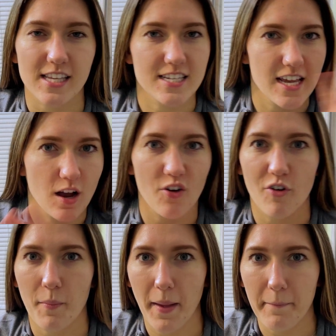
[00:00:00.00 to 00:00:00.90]
I take off
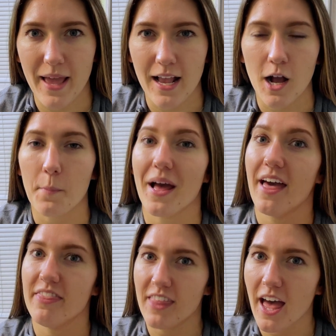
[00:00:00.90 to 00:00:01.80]
all my makeup
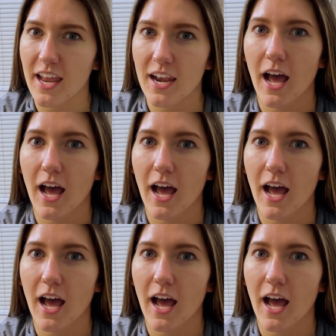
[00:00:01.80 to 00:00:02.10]
and then